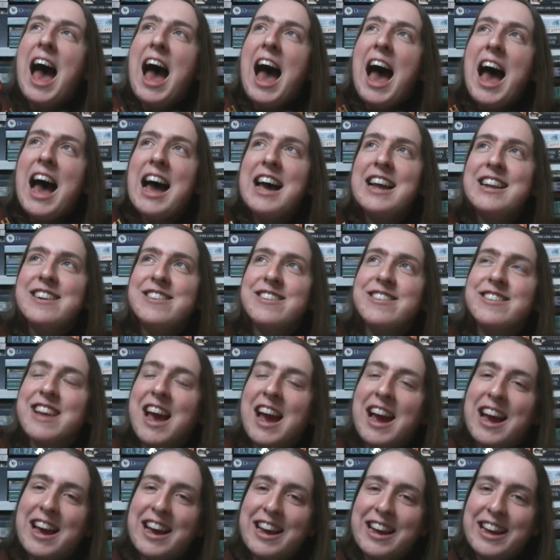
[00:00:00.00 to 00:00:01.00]
And
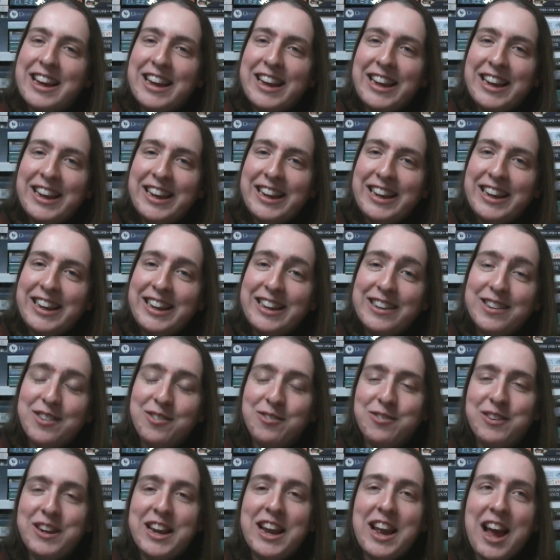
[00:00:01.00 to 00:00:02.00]

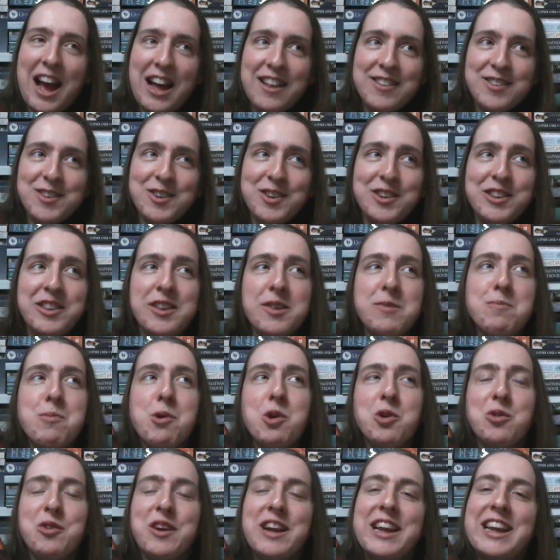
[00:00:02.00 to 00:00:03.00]
the answer in this
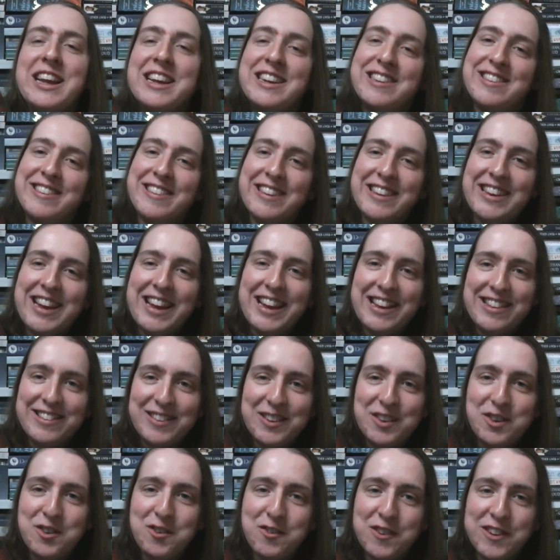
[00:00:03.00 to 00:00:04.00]
book really is he
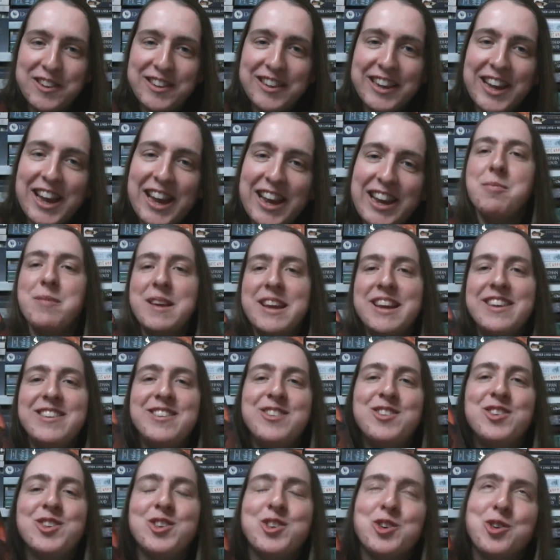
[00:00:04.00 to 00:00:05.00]
isn't fitting in. He's
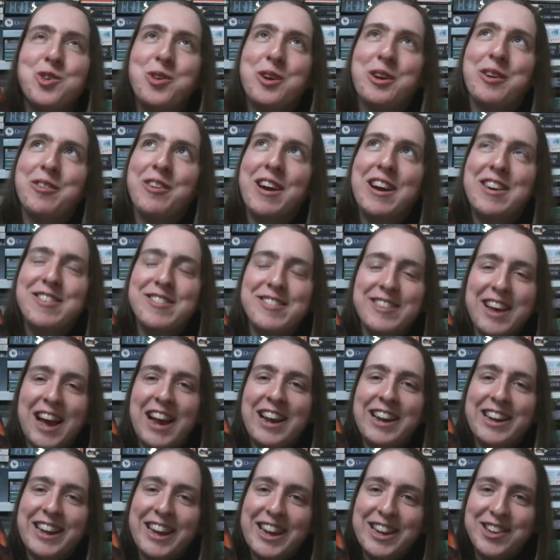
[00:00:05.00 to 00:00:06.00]
just going around
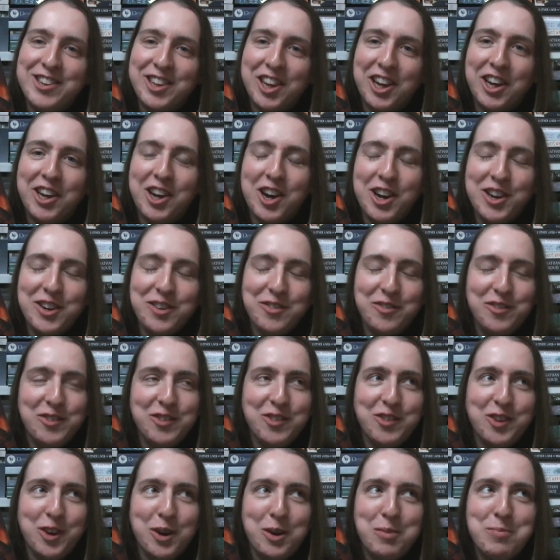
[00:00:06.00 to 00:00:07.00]
Allegasia kind of
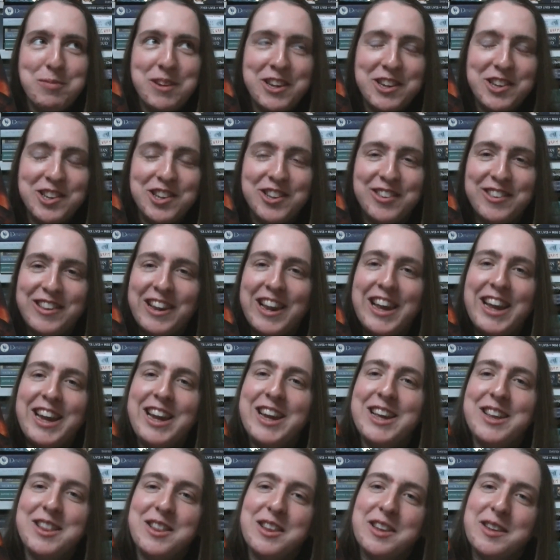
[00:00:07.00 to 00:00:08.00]
surreptitiously
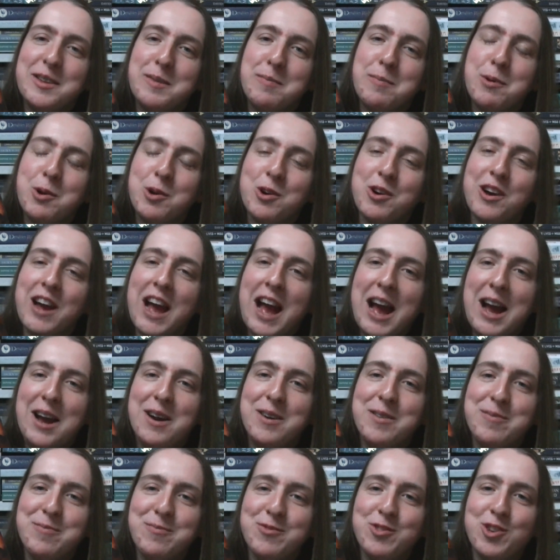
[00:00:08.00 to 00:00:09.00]
in this book,
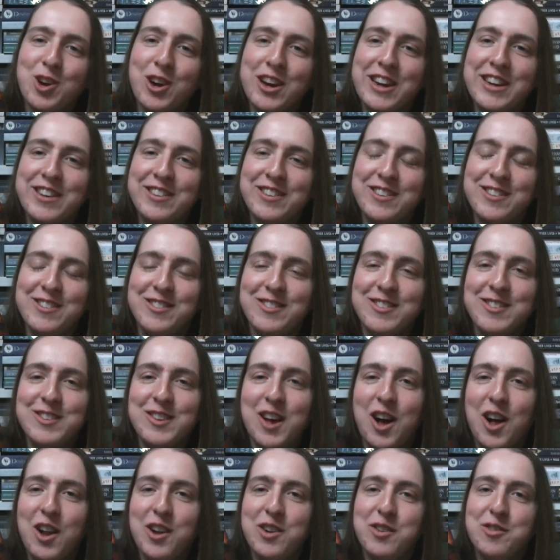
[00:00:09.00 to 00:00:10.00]
trying to
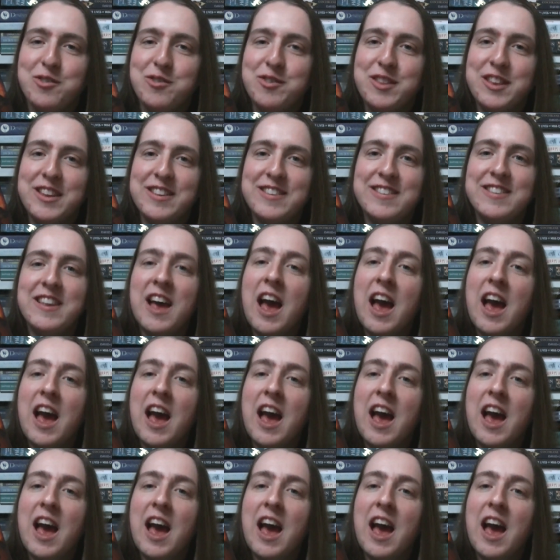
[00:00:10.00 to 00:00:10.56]
solve this